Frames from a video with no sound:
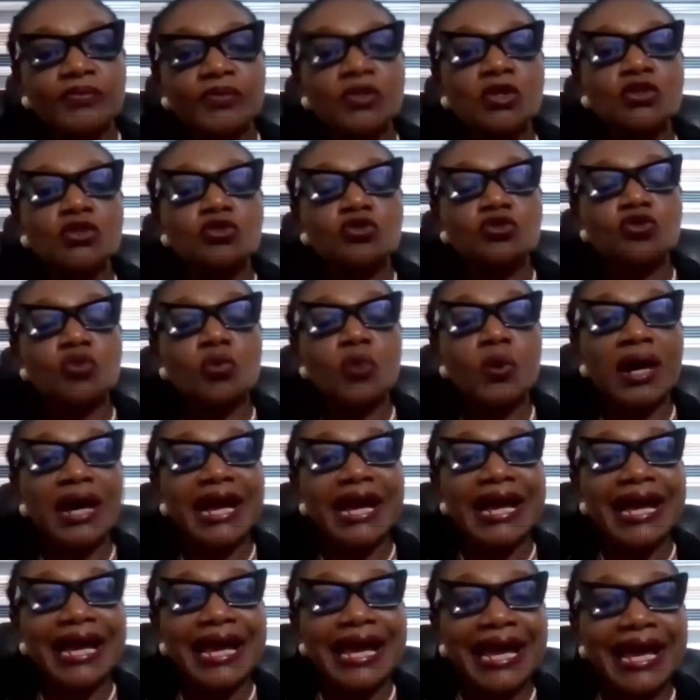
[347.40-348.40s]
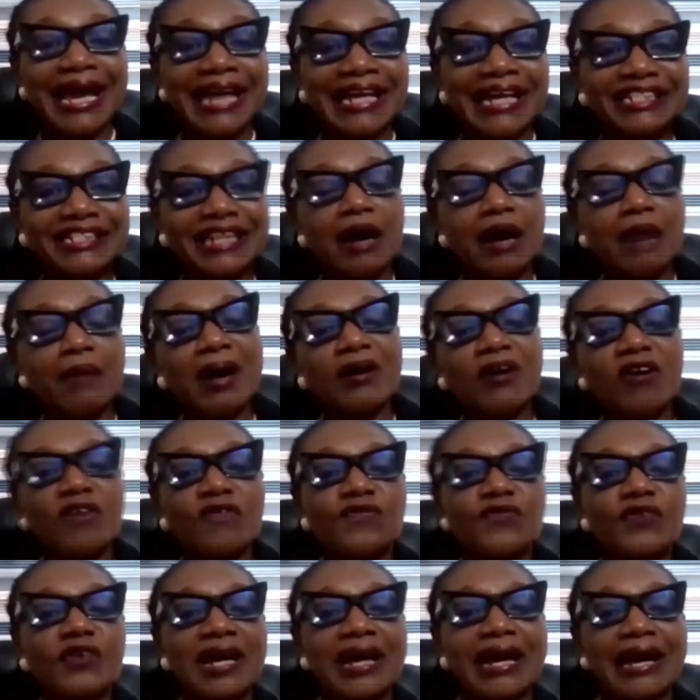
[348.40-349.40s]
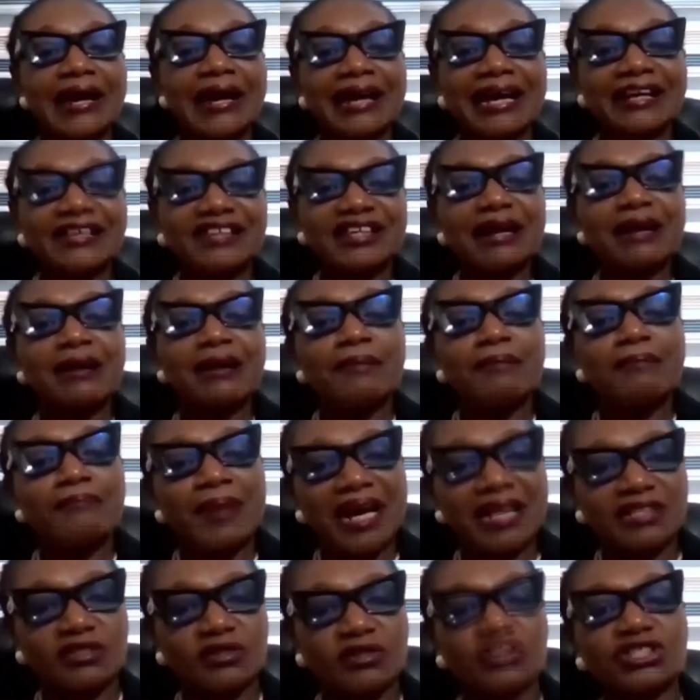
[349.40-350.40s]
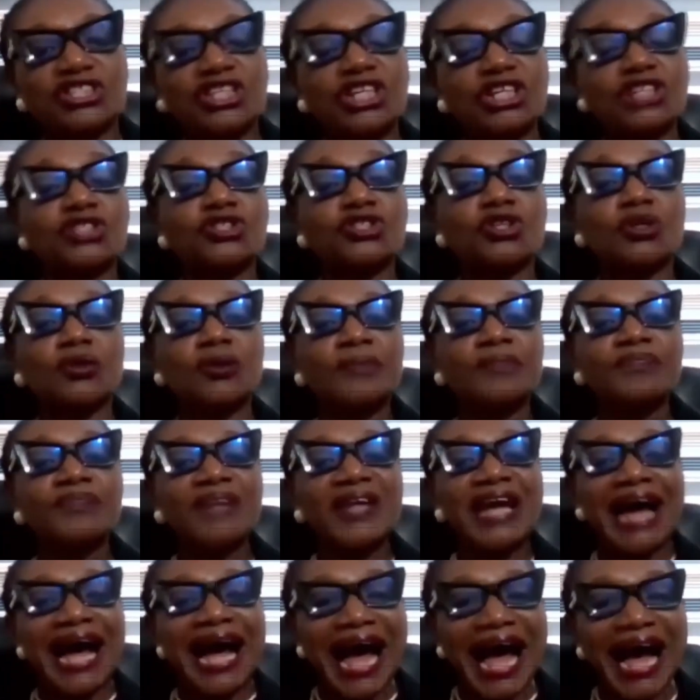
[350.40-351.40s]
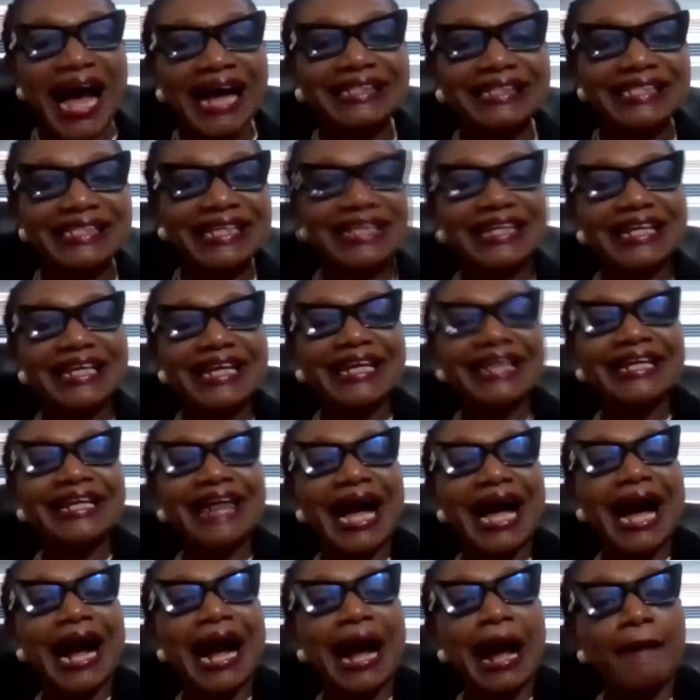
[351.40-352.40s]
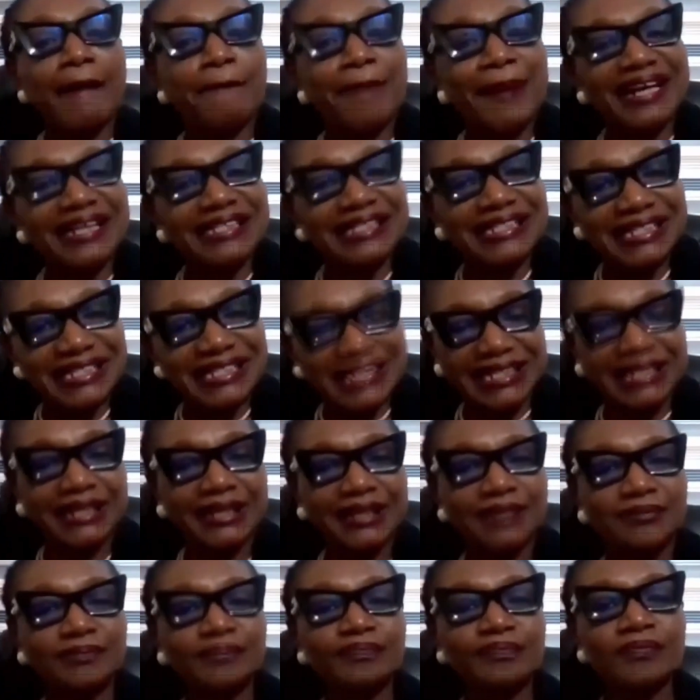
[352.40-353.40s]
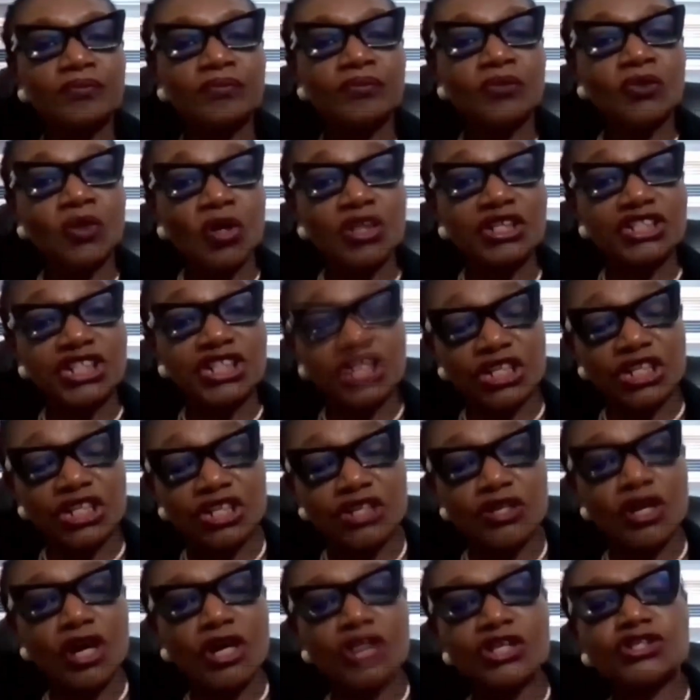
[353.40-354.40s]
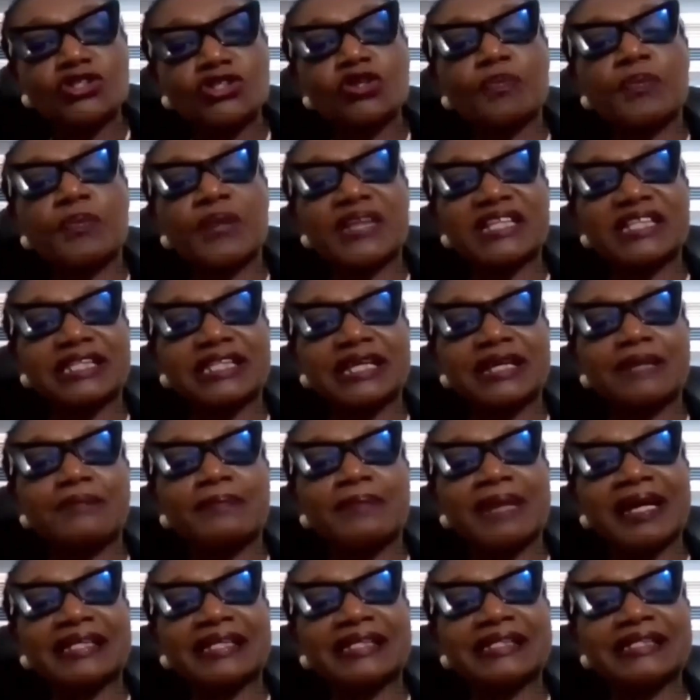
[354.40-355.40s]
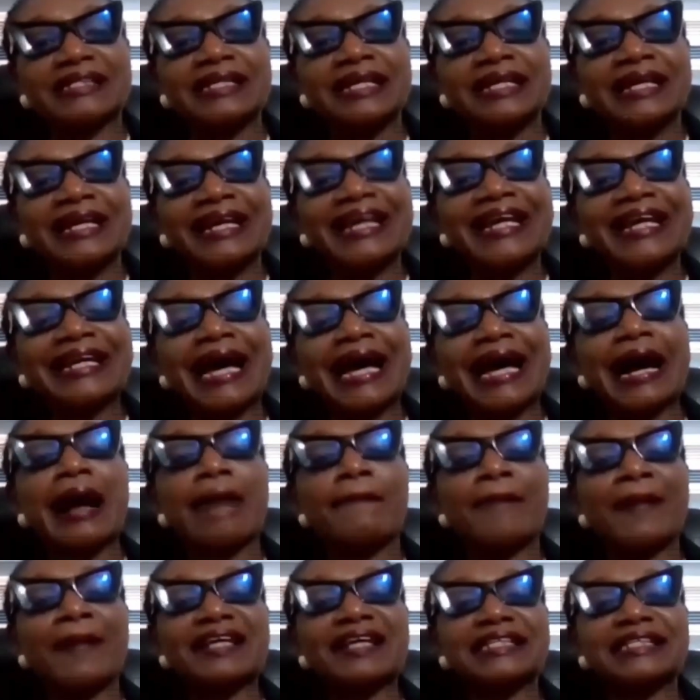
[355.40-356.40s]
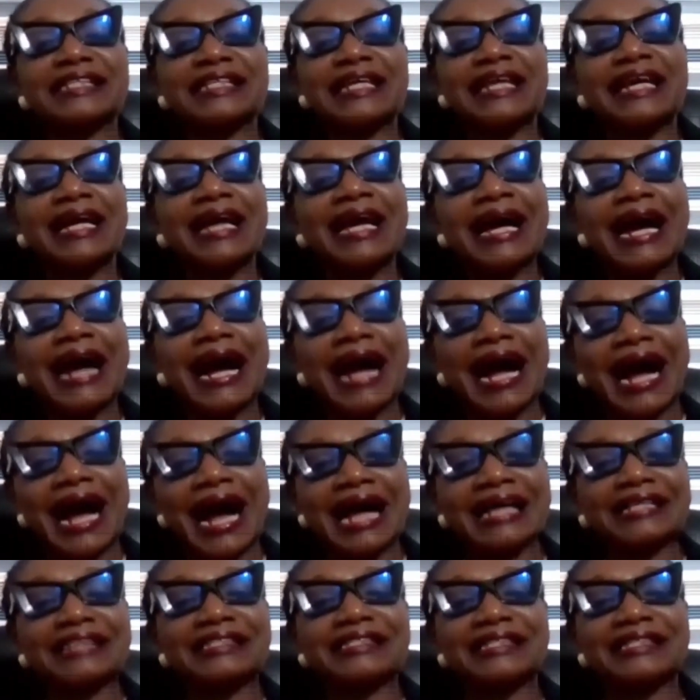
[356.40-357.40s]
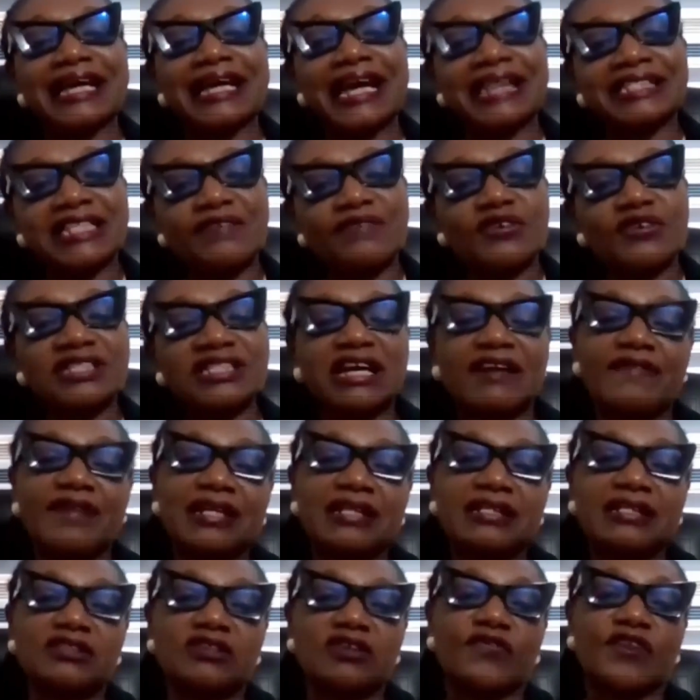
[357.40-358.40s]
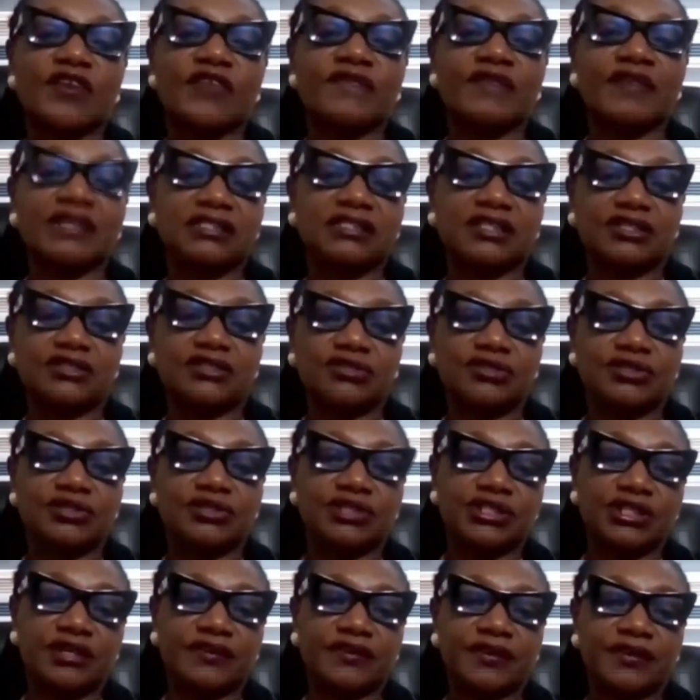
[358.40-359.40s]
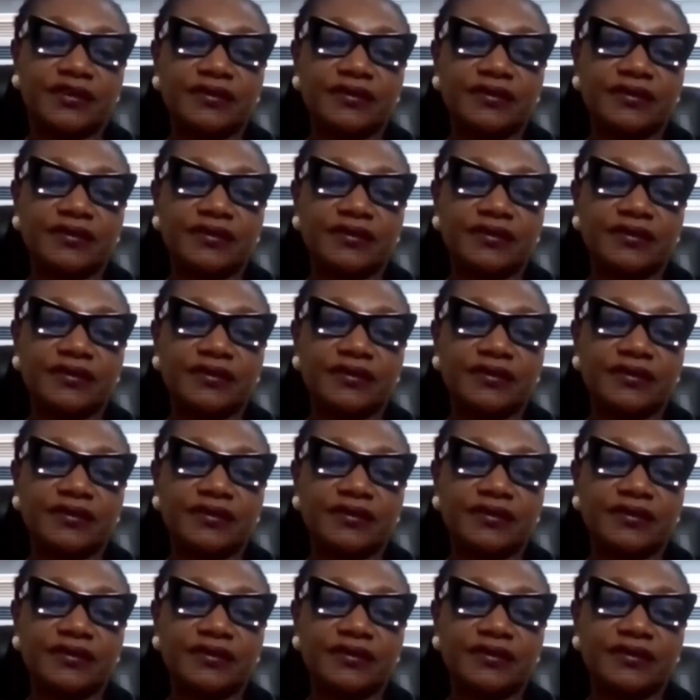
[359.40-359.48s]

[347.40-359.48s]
to a chairman of Nigerian Bar Association acting in her capacity. No, she did not issue press statements in her capacity as a civil servant of Rivers State Judiciary.